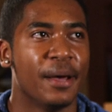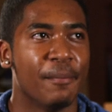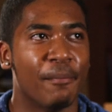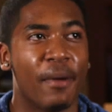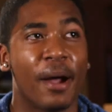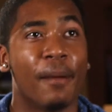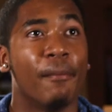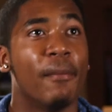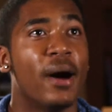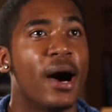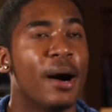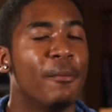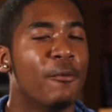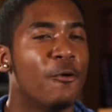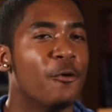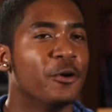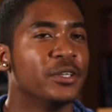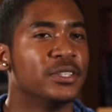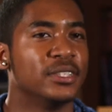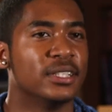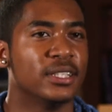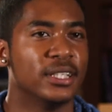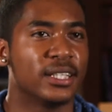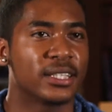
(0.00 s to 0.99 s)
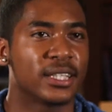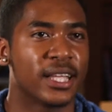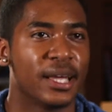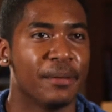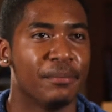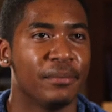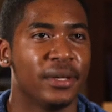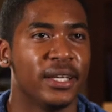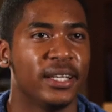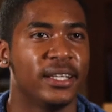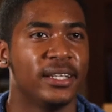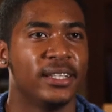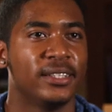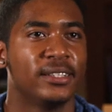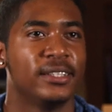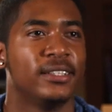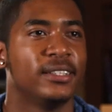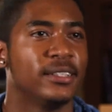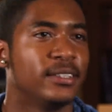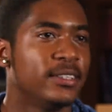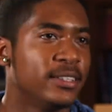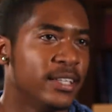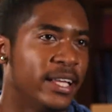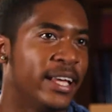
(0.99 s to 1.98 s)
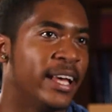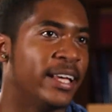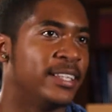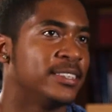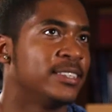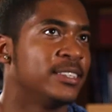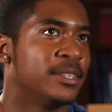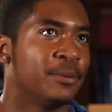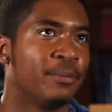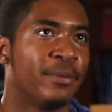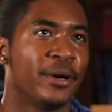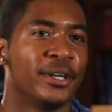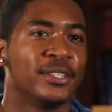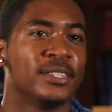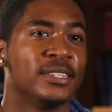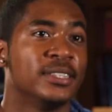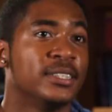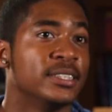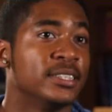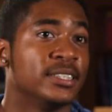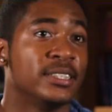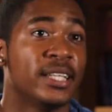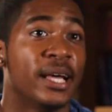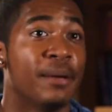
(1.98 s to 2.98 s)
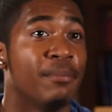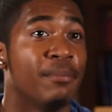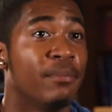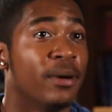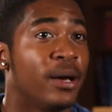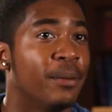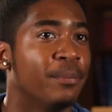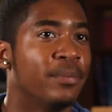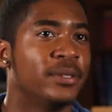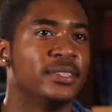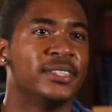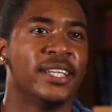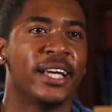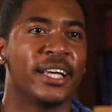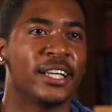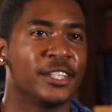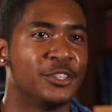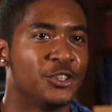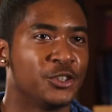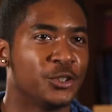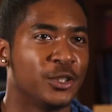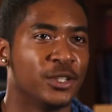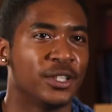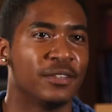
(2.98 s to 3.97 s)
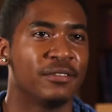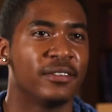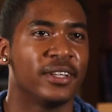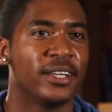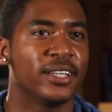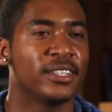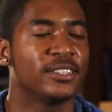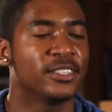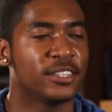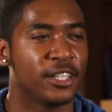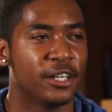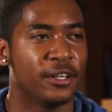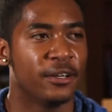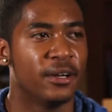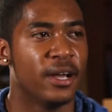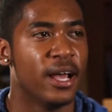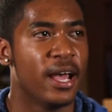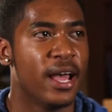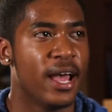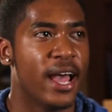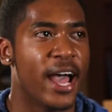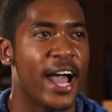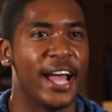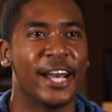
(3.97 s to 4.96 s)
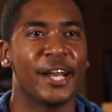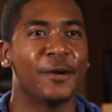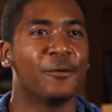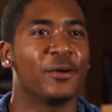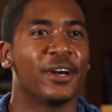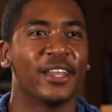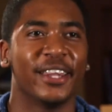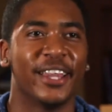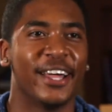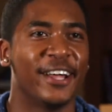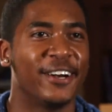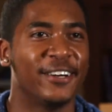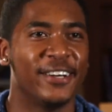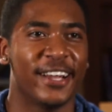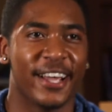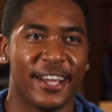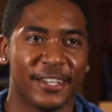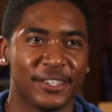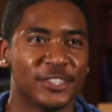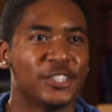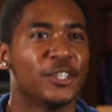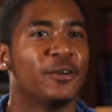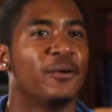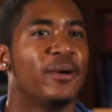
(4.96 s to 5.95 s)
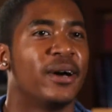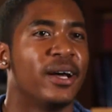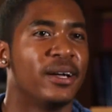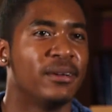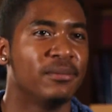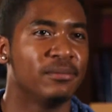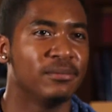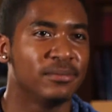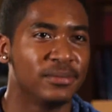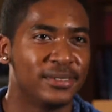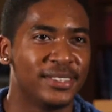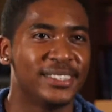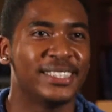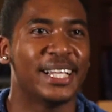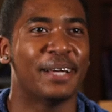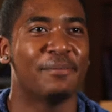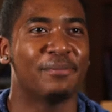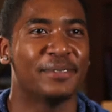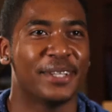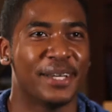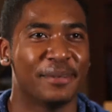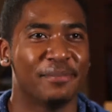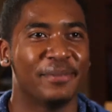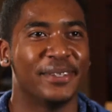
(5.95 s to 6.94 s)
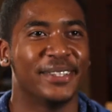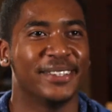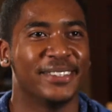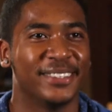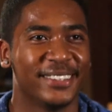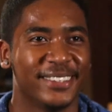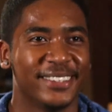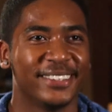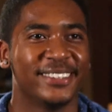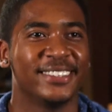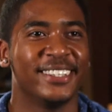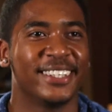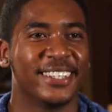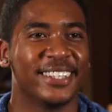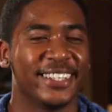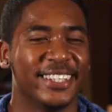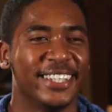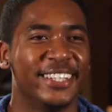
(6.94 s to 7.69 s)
my mom always looked at me as the person to step up and take control of things, so I didn't want to let her down, so I stepped up and took